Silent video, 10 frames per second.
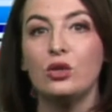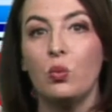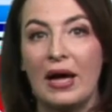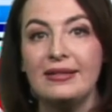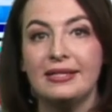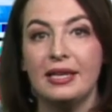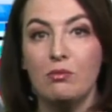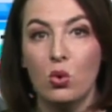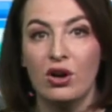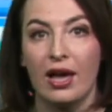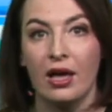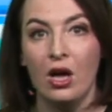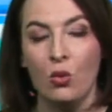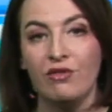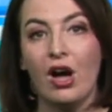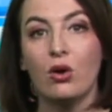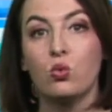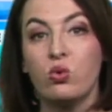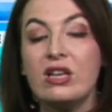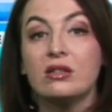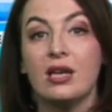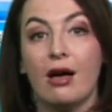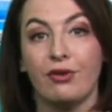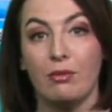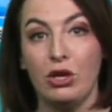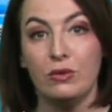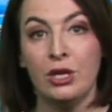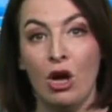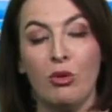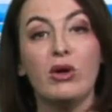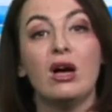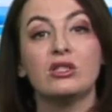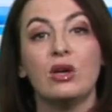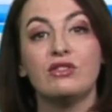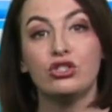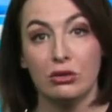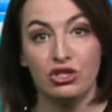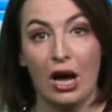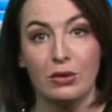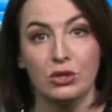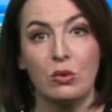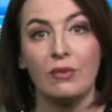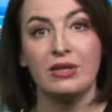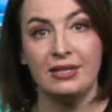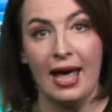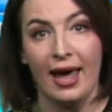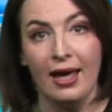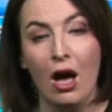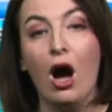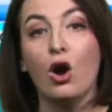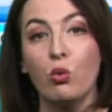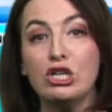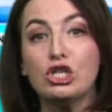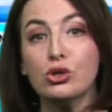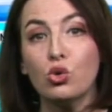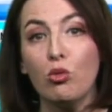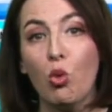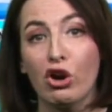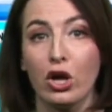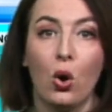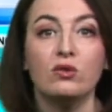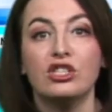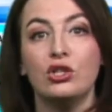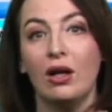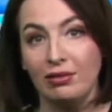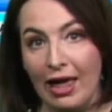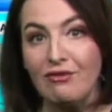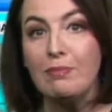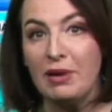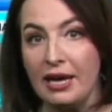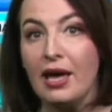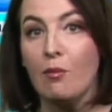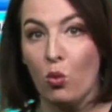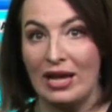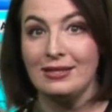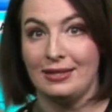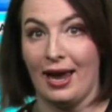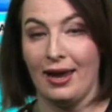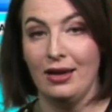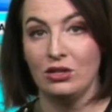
Wednesday morning, we've got a real tough commute, but we also have snow showers throughout the day. Our winter storm warning holds until 11 p.m. Wednesday.